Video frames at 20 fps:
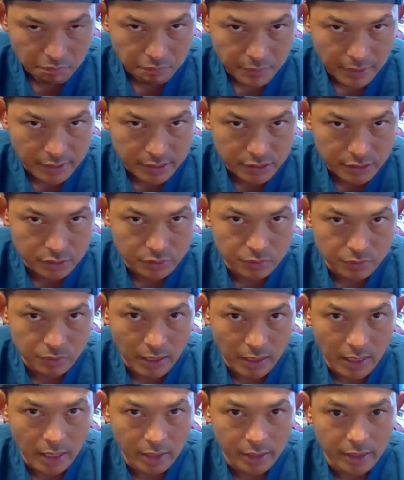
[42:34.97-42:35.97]
as to
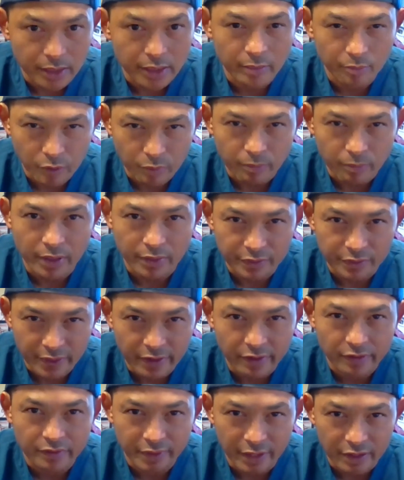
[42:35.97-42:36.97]
how to implement that
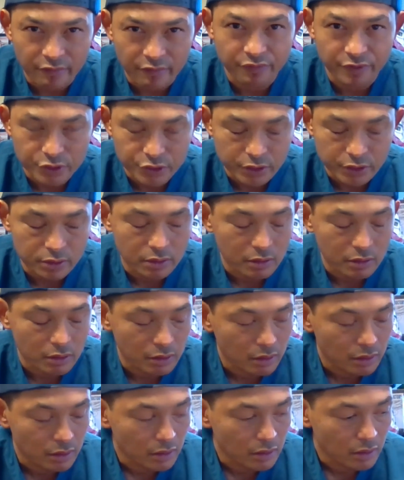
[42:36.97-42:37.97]
that vision.
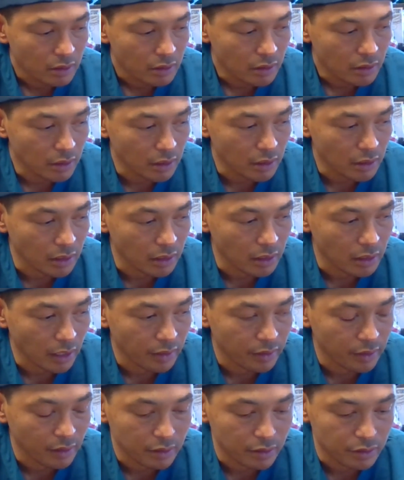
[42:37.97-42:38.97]
And I
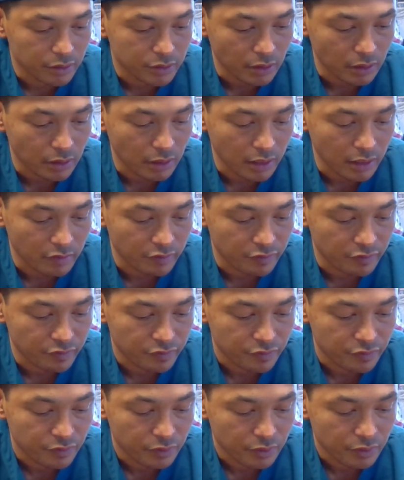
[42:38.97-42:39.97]
think there's a lot of
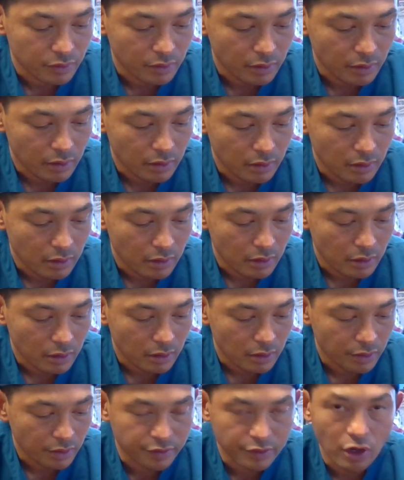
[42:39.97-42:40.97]

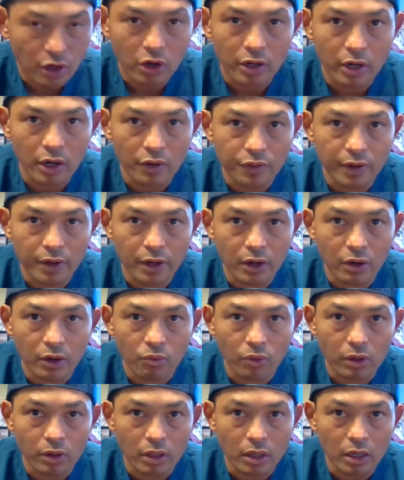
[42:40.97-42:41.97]
thought out there
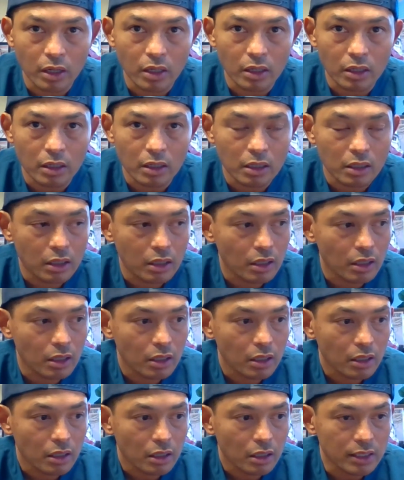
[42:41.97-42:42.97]
were like,
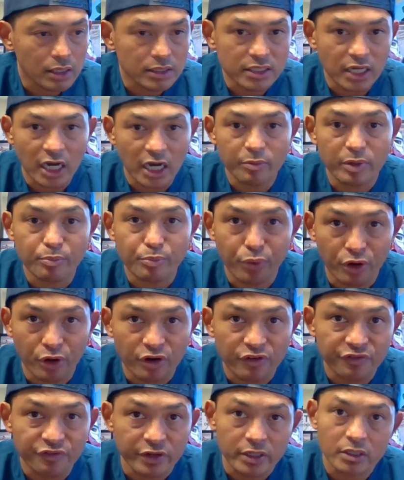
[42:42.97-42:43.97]
it's got to be
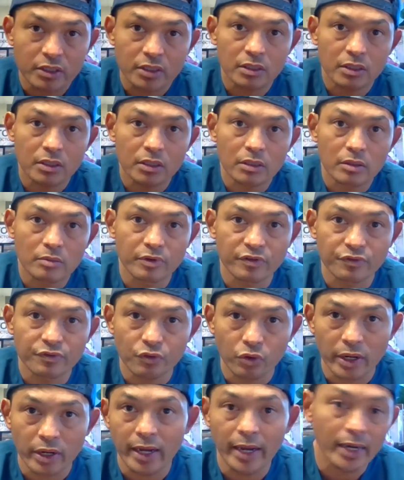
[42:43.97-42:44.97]
perfect
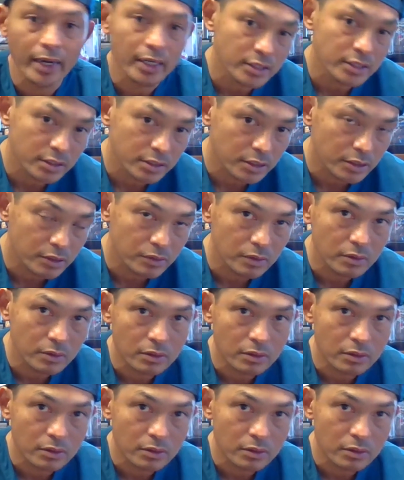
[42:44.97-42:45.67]
before I execute.